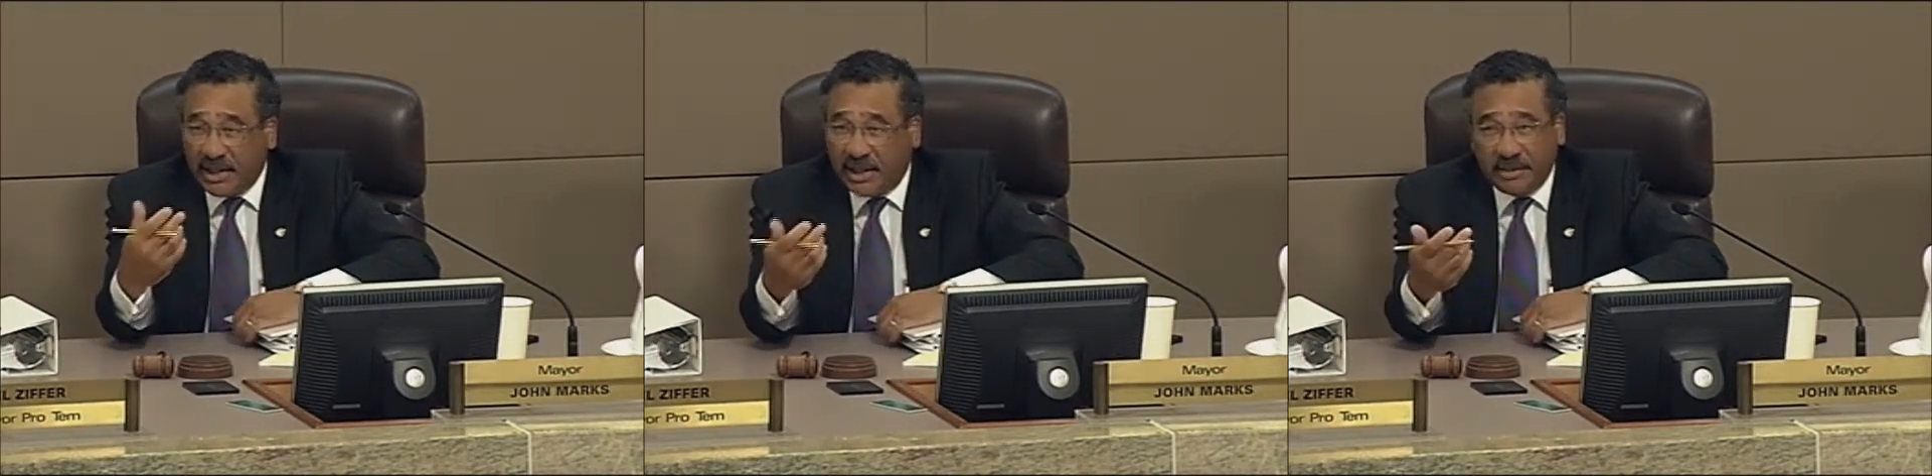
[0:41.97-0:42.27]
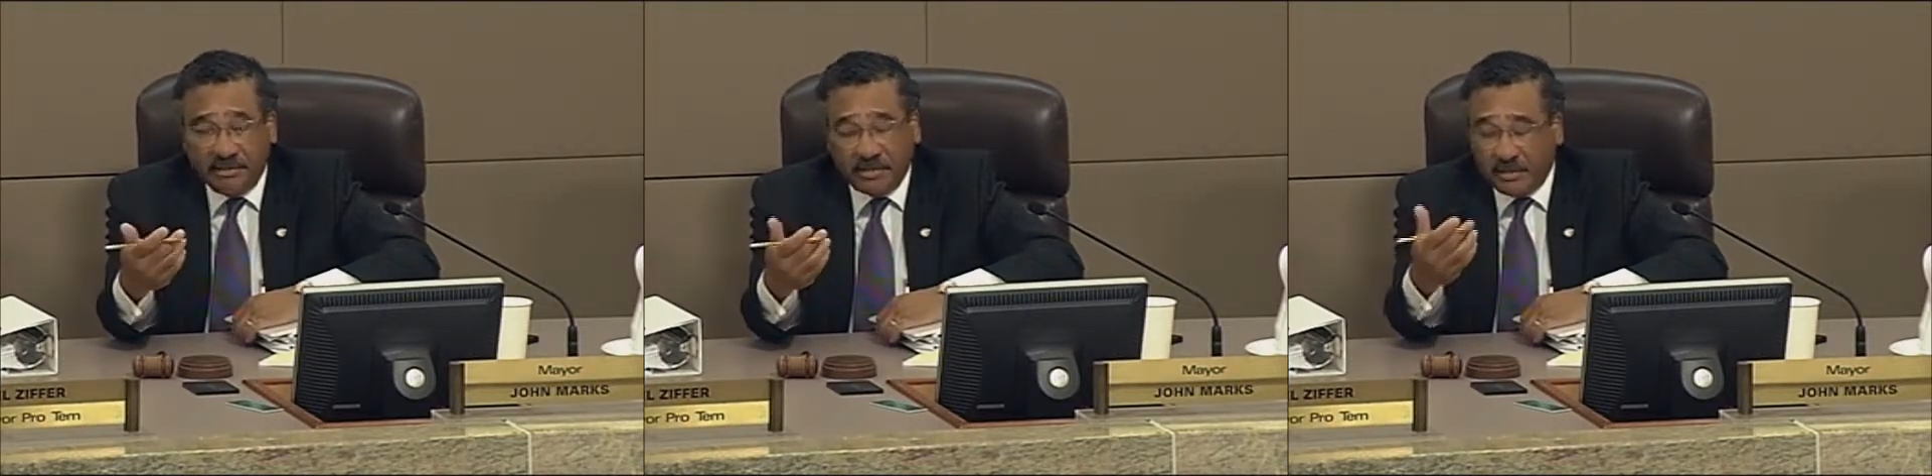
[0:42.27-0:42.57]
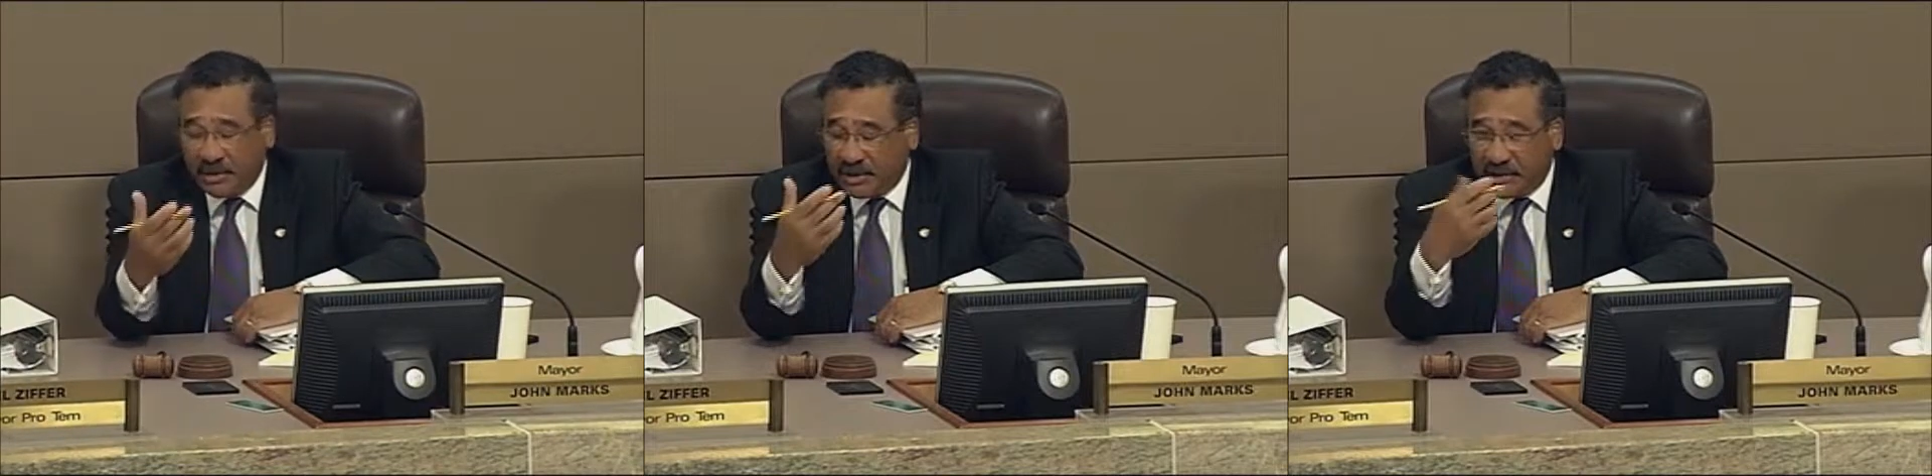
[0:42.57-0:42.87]
I
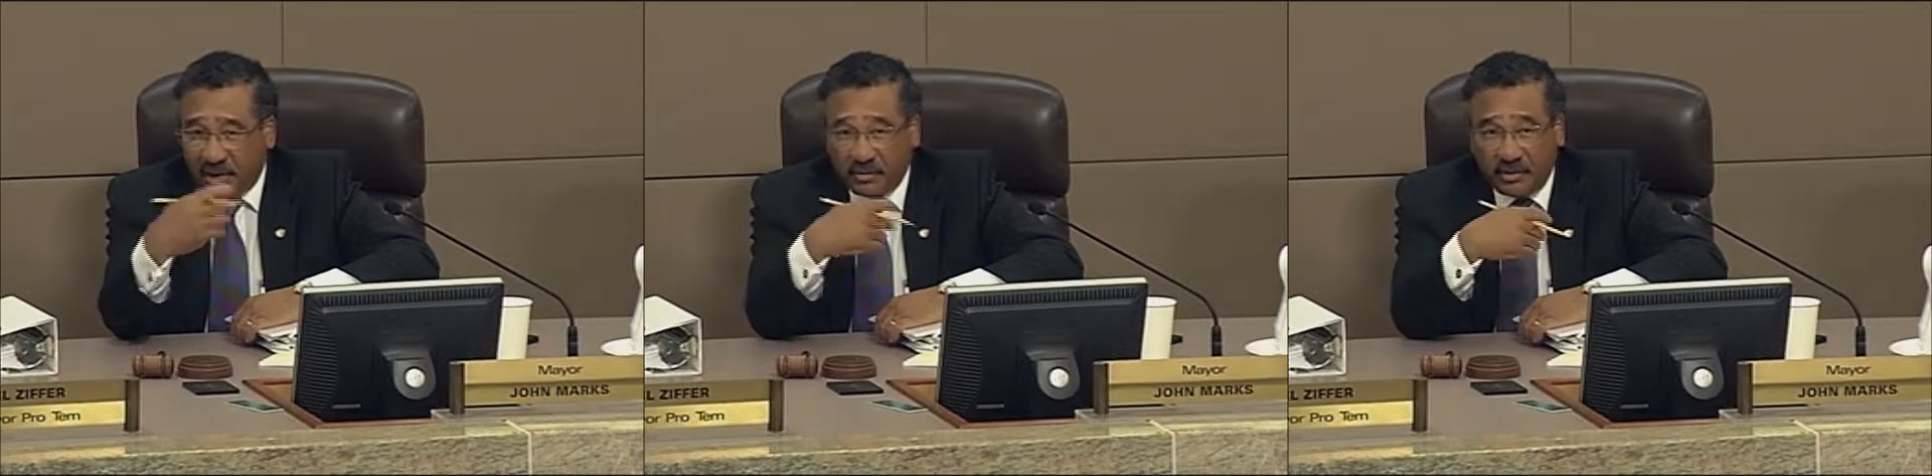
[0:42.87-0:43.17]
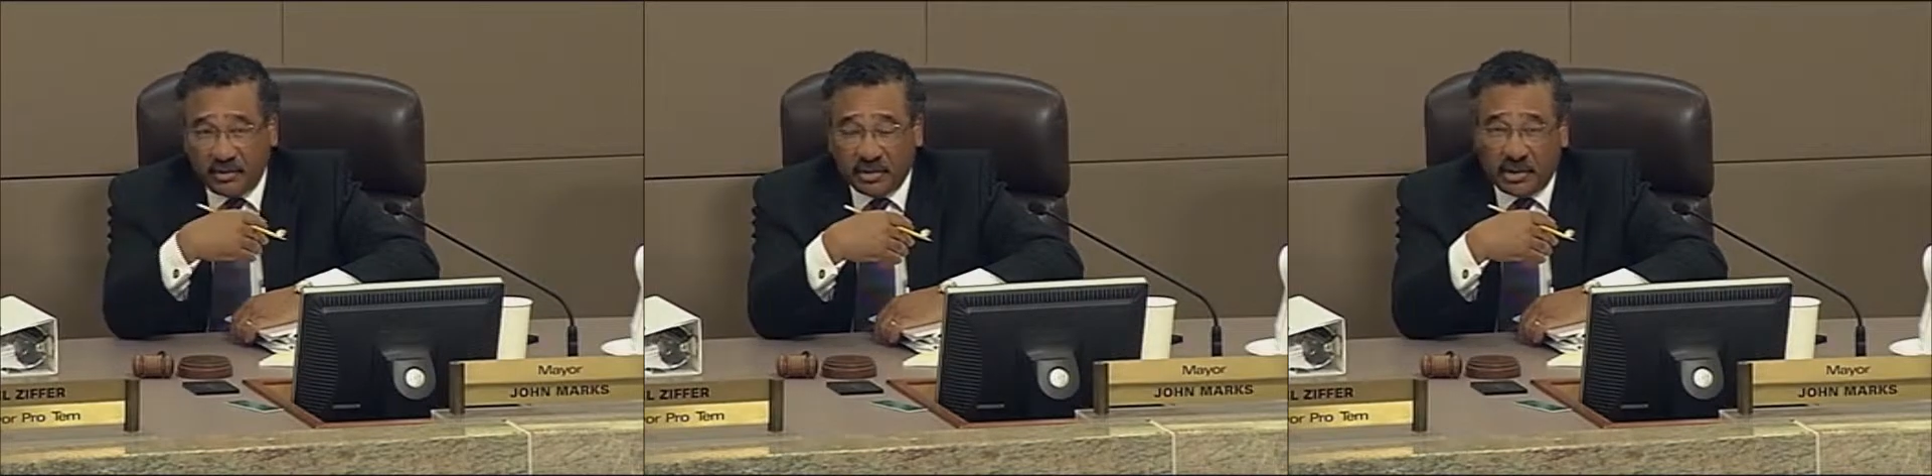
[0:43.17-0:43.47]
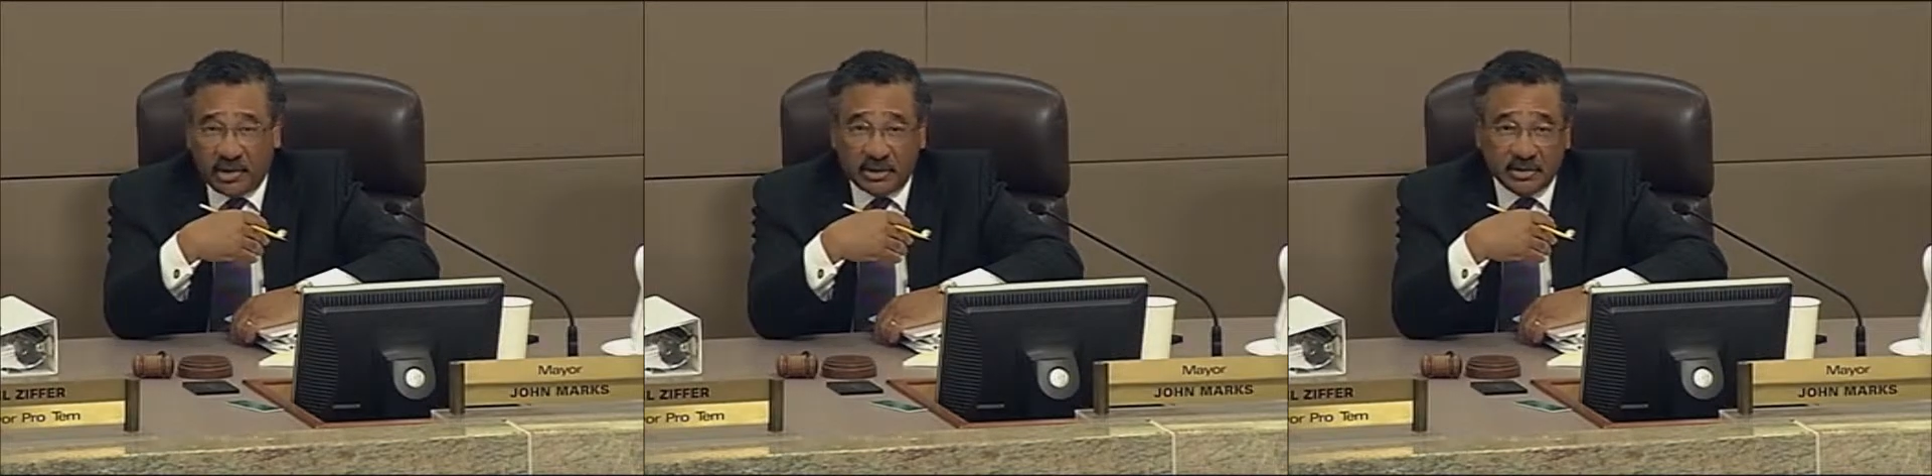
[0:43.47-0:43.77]
get telephone
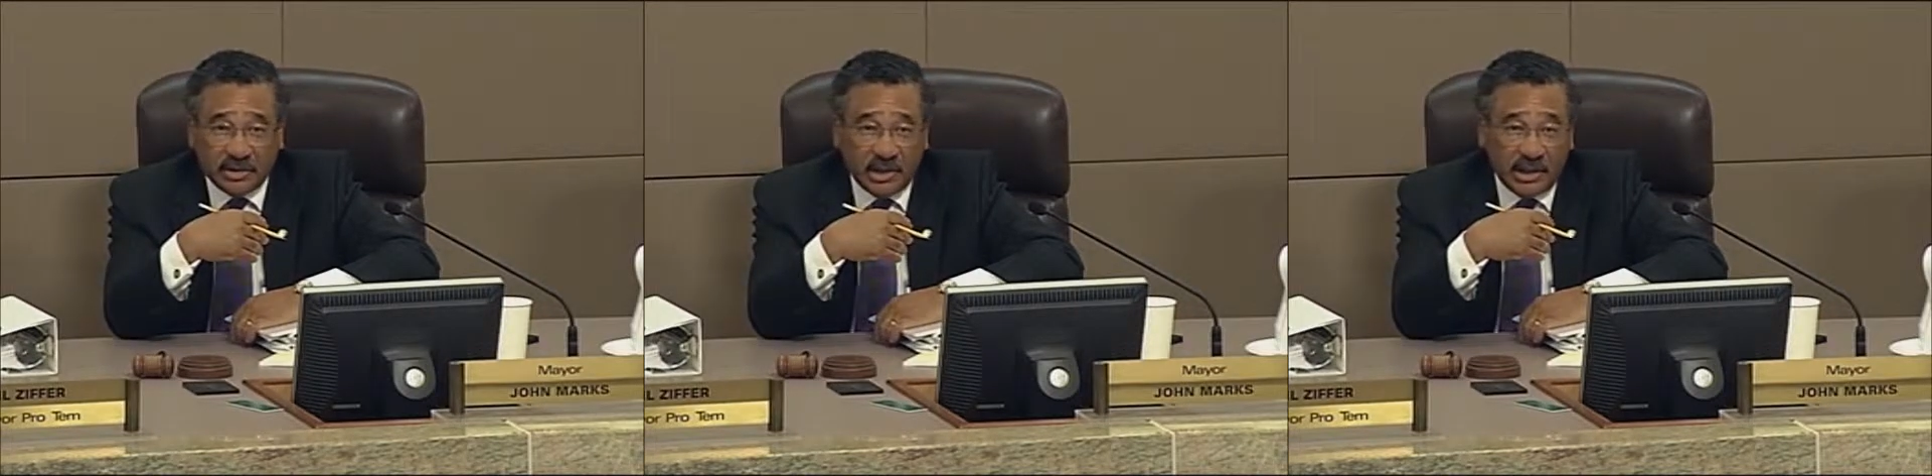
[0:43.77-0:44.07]
calls.